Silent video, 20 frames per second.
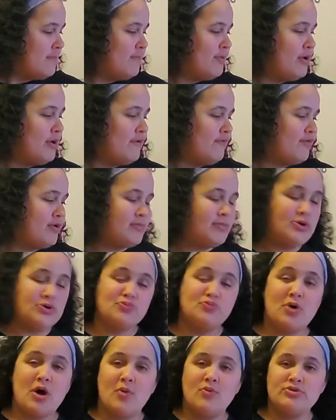But for the
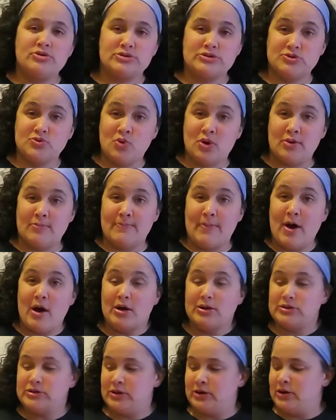most part, we just do
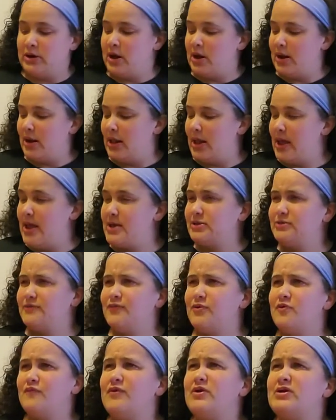unboxing. Now, the last
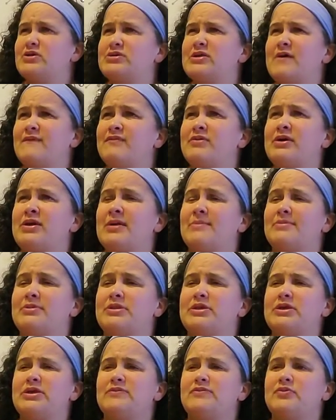few videos I've done, I
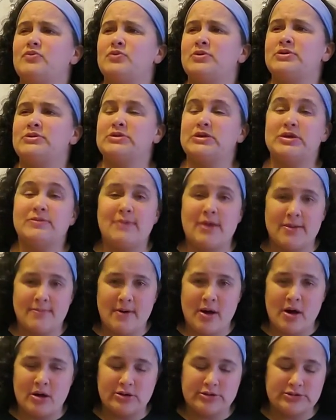believe it was eBay
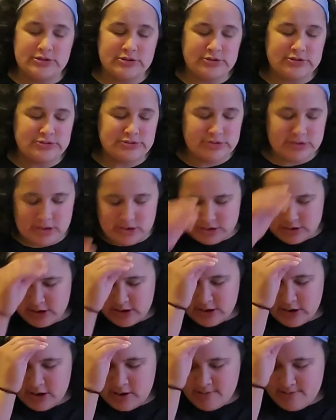boxes that
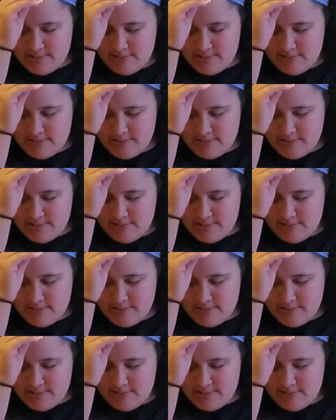I